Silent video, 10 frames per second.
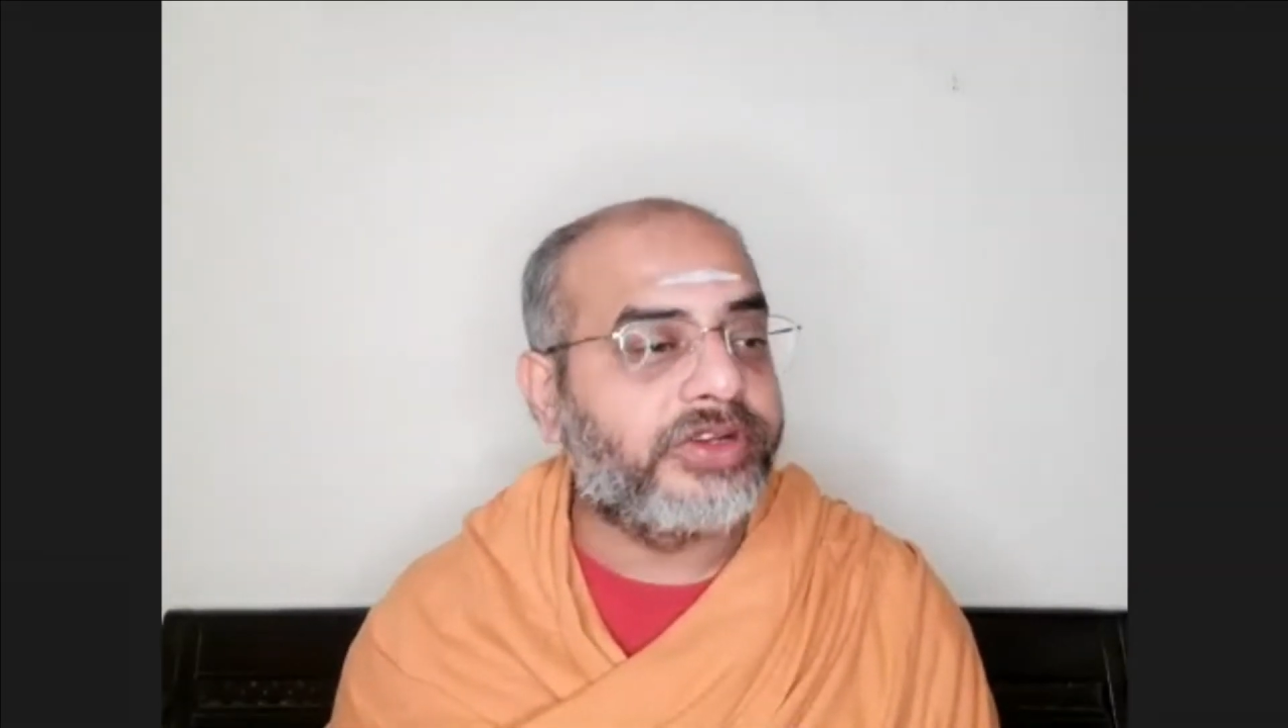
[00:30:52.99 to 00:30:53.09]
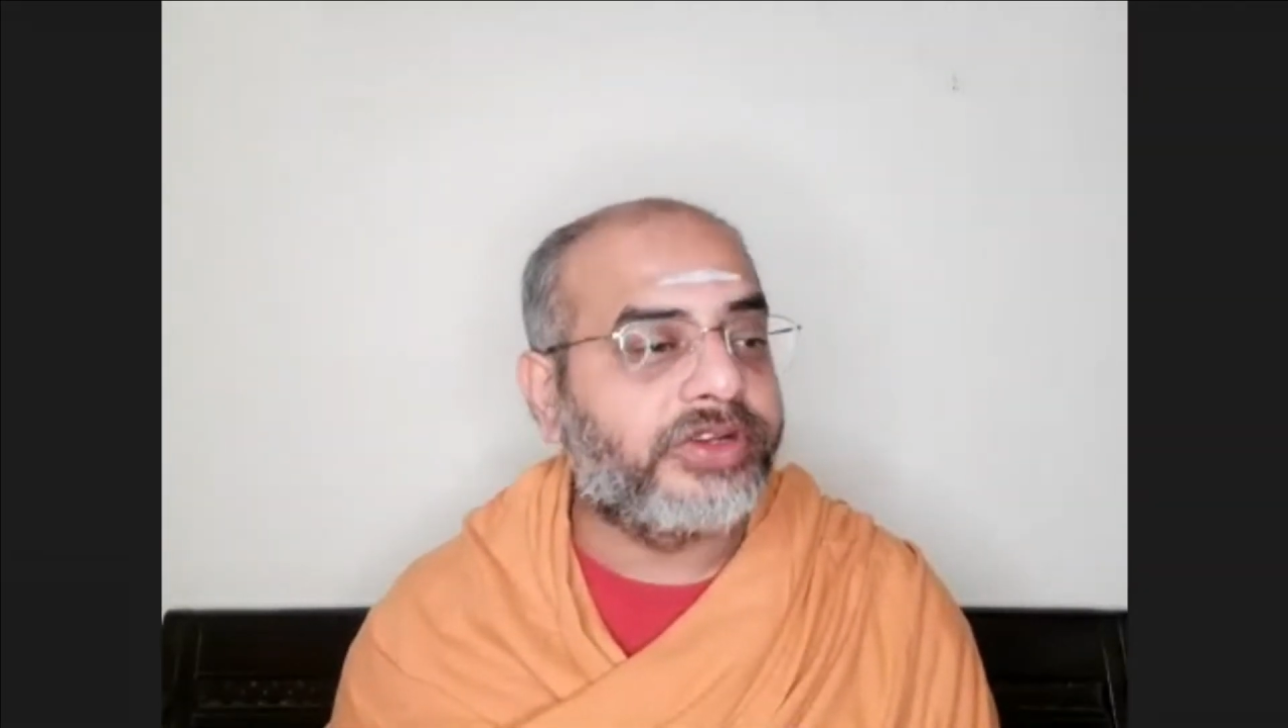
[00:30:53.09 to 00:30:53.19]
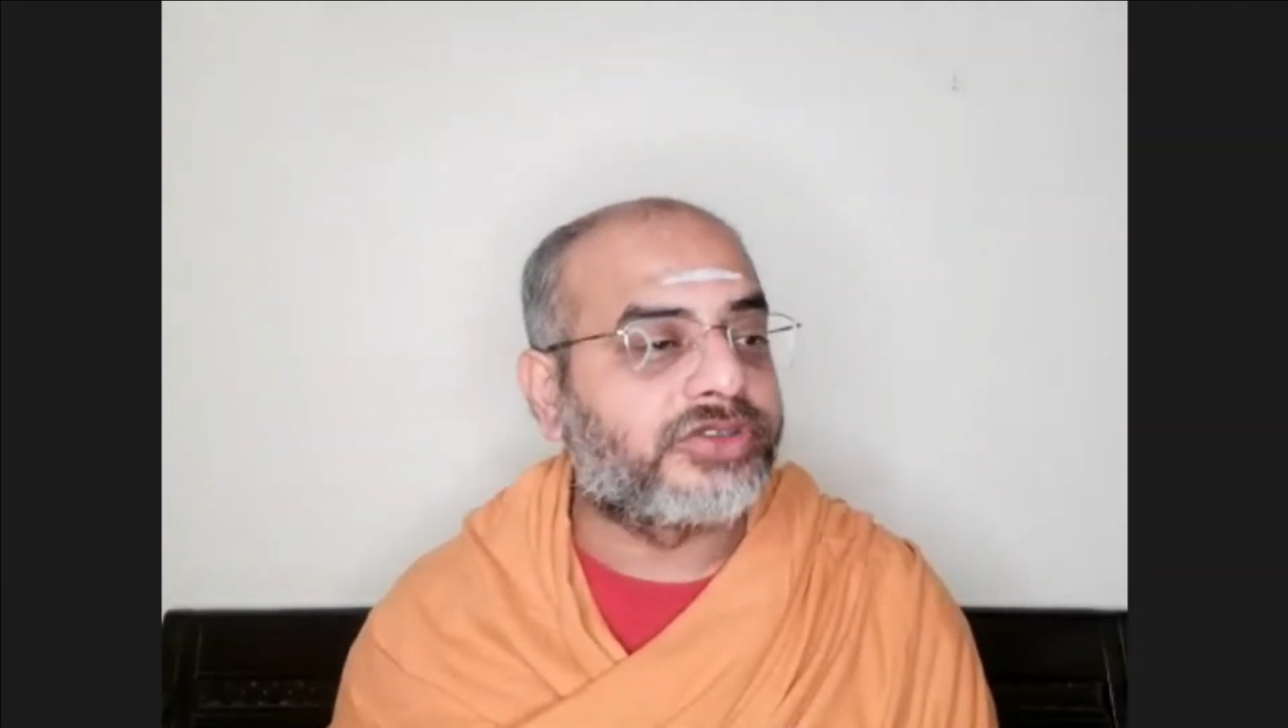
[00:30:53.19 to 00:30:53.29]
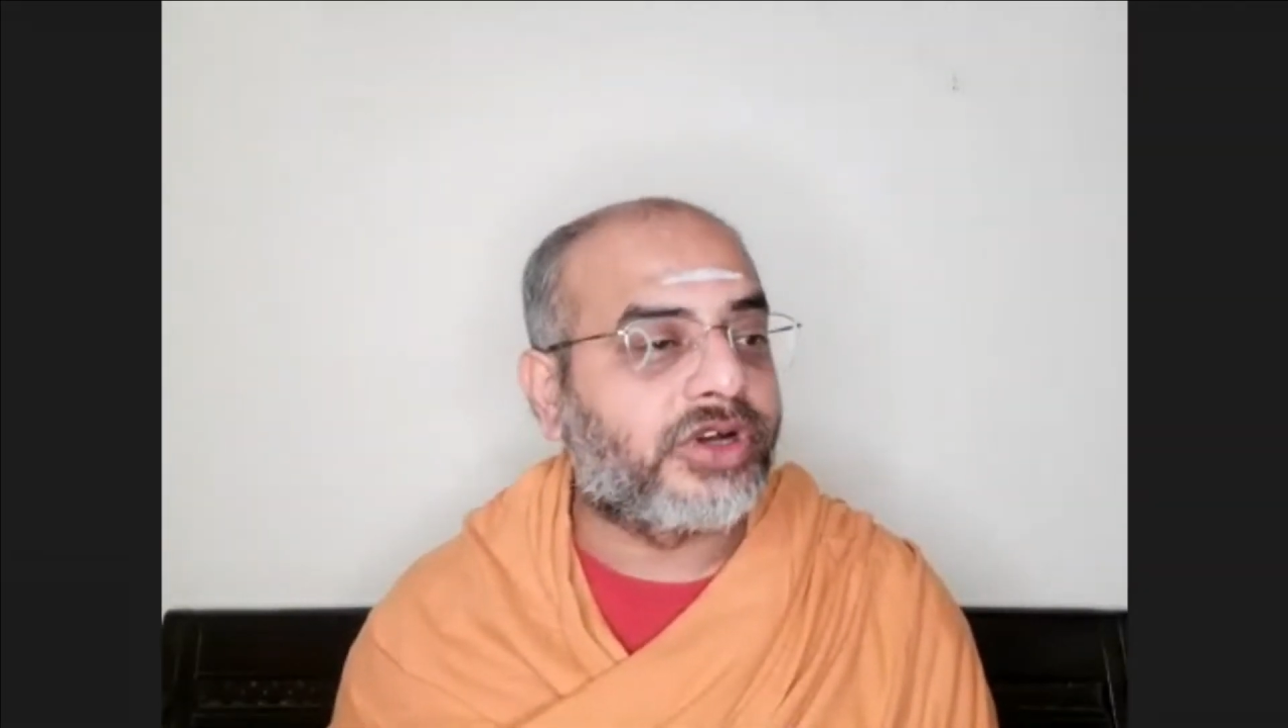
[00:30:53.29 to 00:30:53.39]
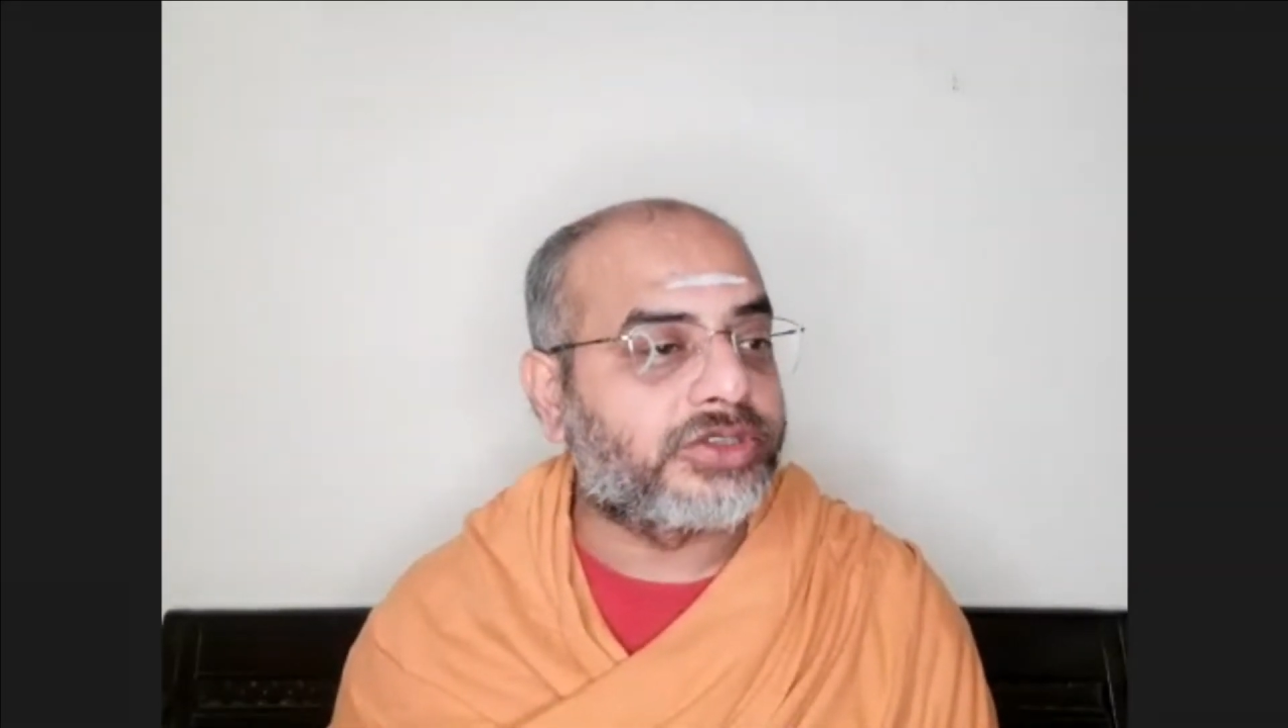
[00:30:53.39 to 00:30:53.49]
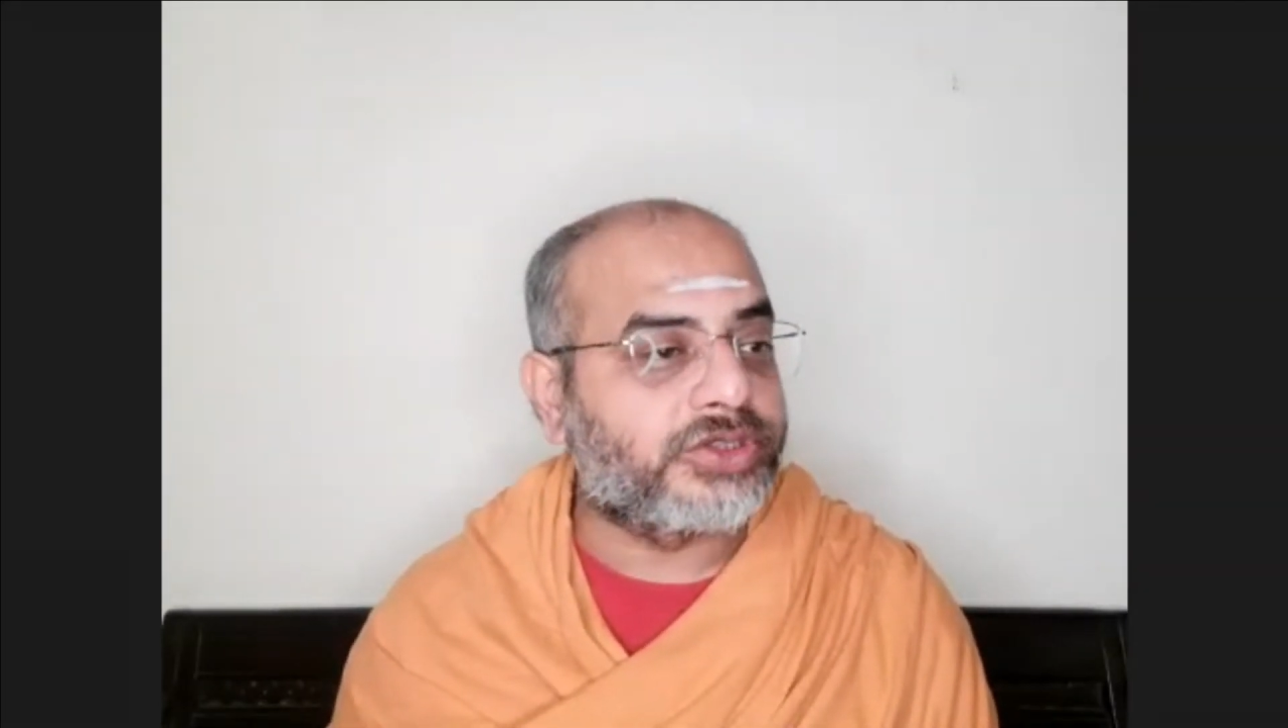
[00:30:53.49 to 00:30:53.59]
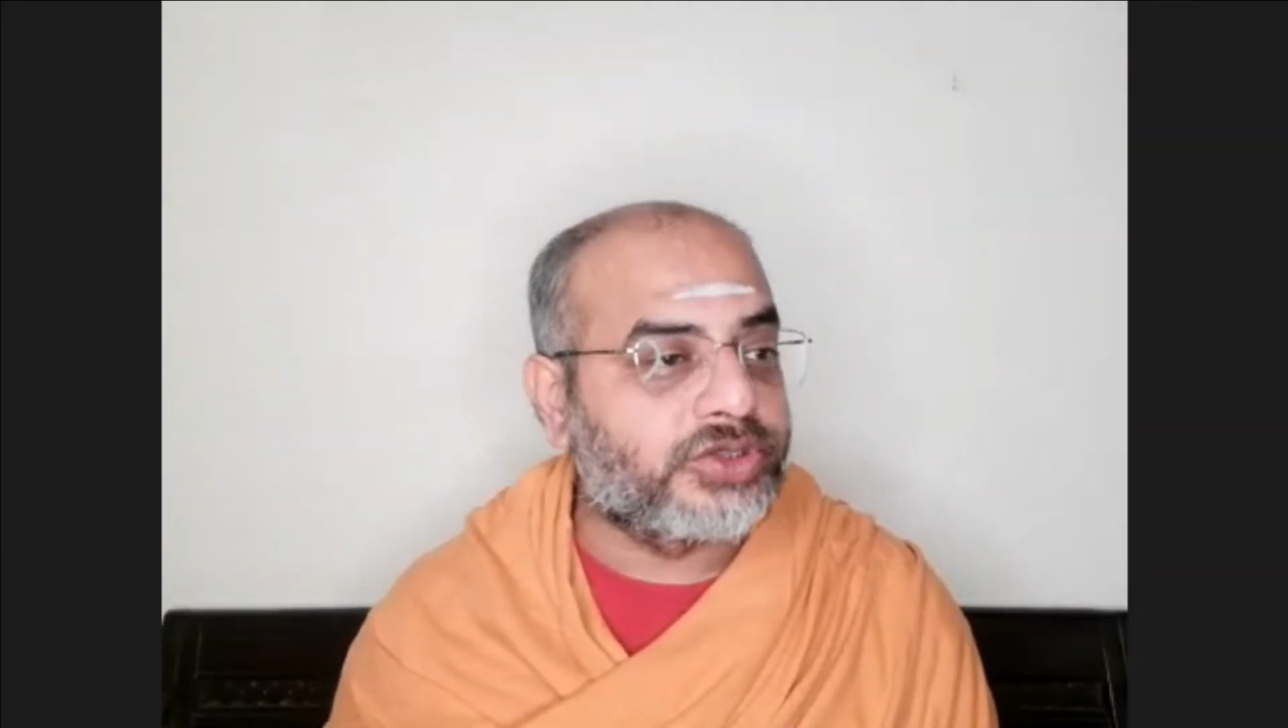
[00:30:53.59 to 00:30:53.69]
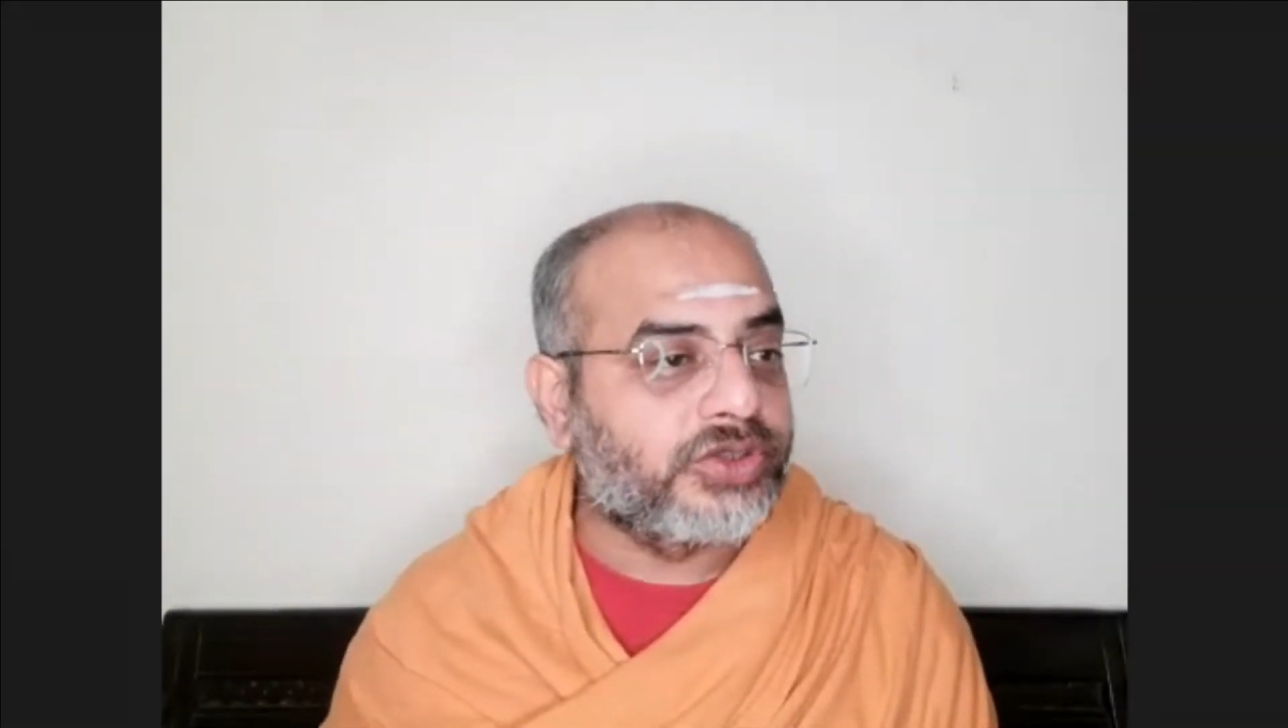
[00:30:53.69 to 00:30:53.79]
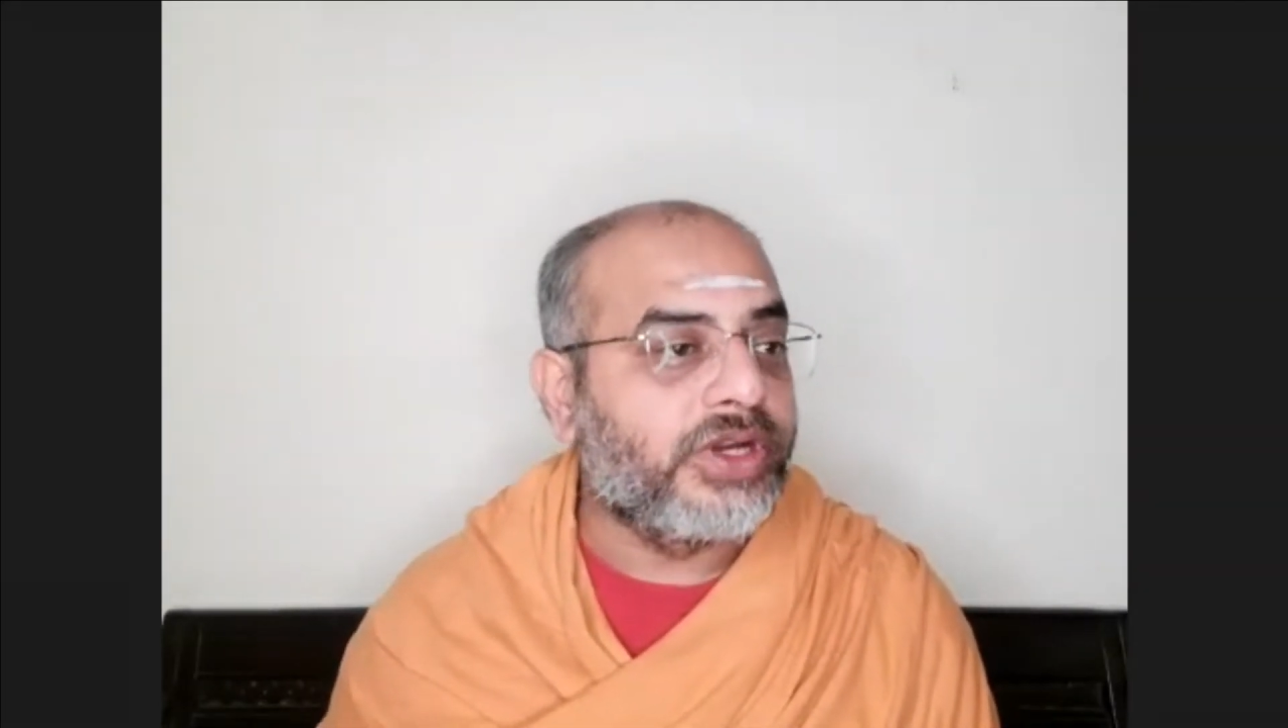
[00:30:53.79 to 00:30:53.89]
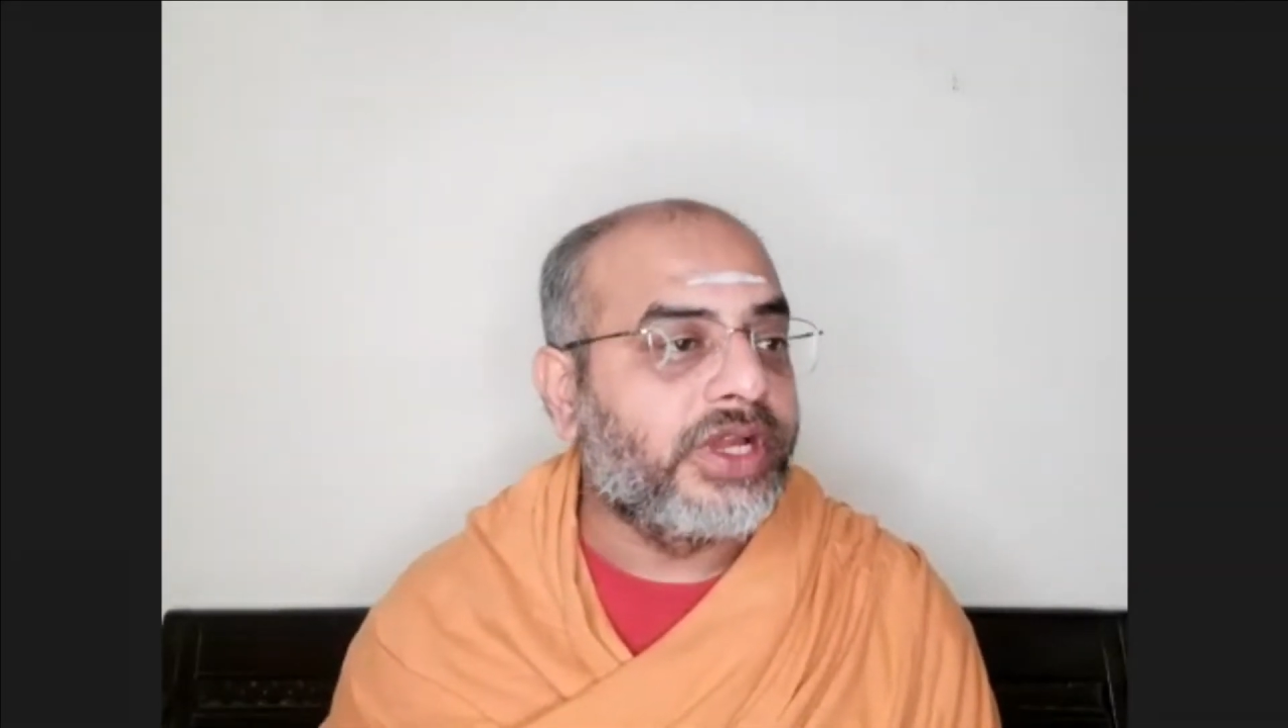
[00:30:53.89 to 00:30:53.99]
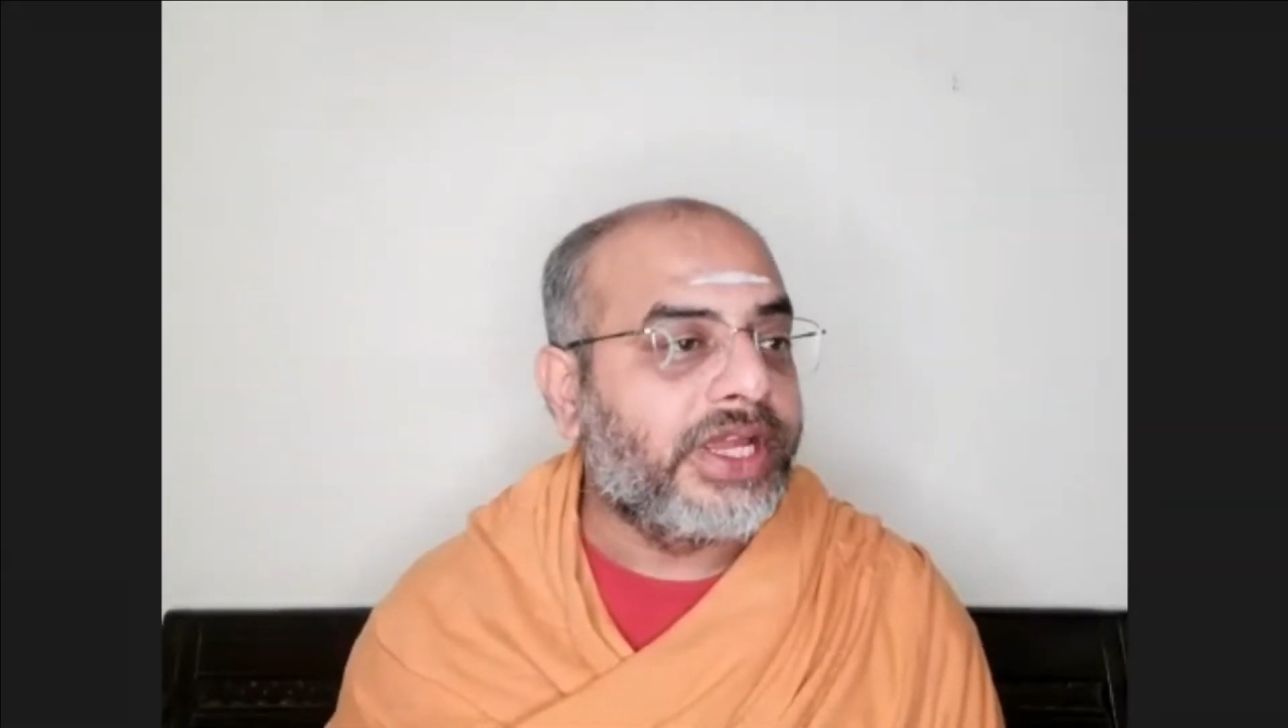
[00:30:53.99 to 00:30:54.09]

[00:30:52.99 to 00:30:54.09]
resort to